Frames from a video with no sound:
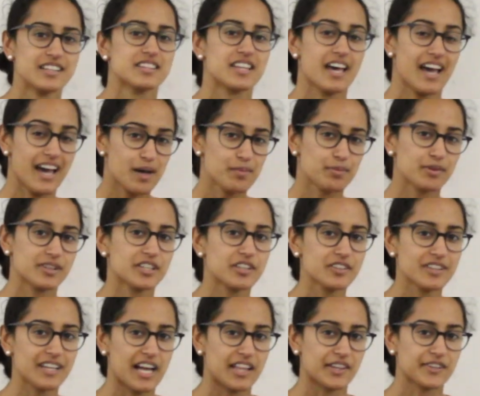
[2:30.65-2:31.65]
The app
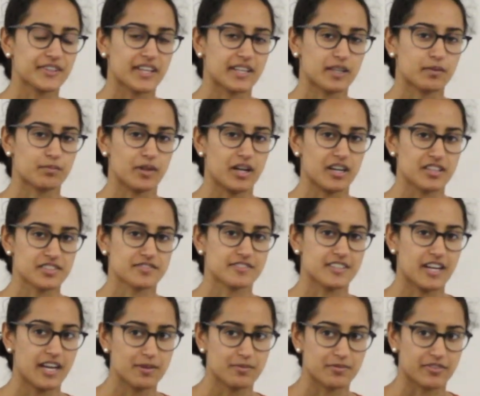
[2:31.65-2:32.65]
clearly allocated blocks of
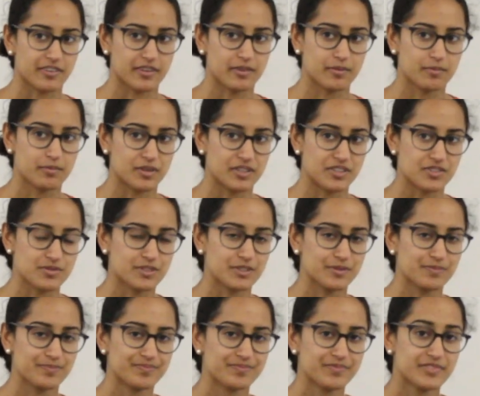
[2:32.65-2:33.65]
time for Principal.